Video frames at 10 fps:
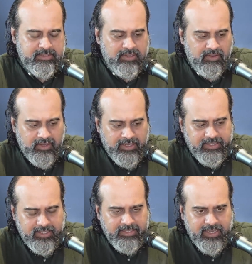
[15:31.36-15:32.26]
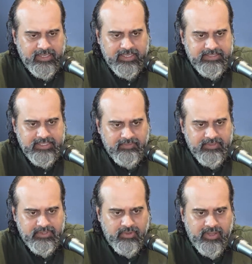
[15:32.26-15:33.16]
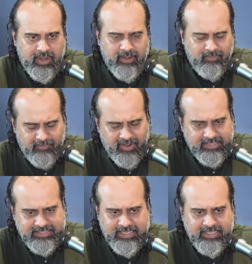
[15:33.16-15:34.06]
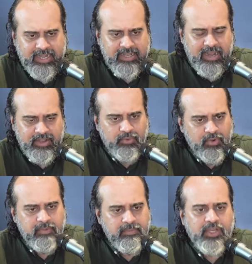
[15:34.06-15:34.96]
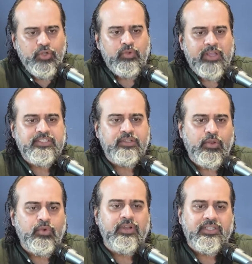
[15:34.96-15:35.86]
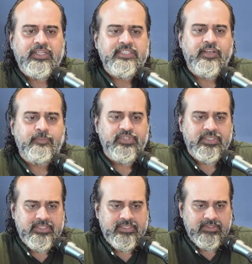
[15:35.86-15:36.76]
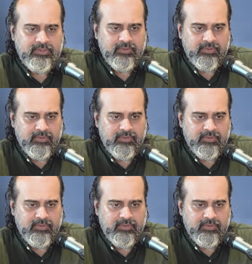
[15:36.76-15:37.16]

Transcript: is the only thing that can save us today. And when I say that, I do not mean to exclude other scriptures.